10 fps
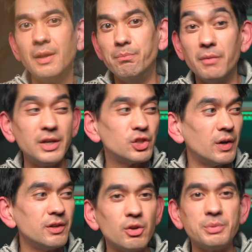my
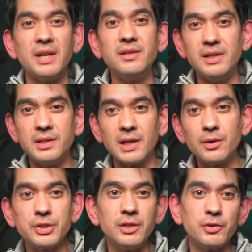trying to obtain
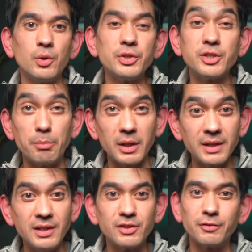details, and of course the
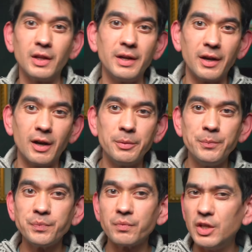police flying up.
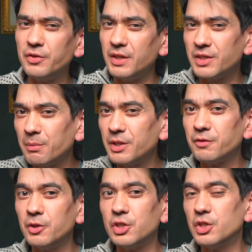You've seen some of
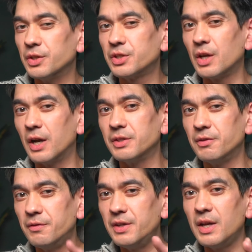this footage at the start of
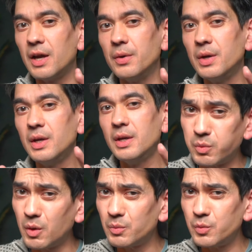the video.
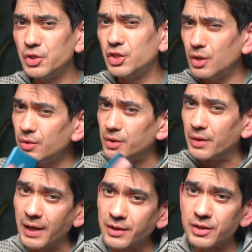What would you do
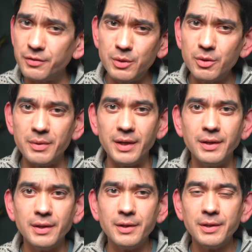next if you were
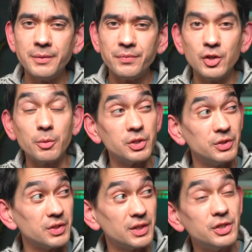me? The
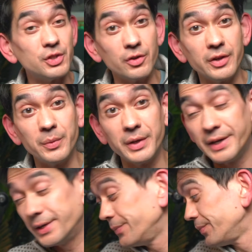options as I saw it
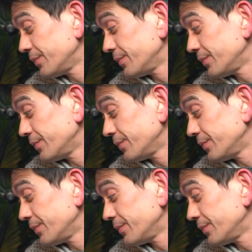were,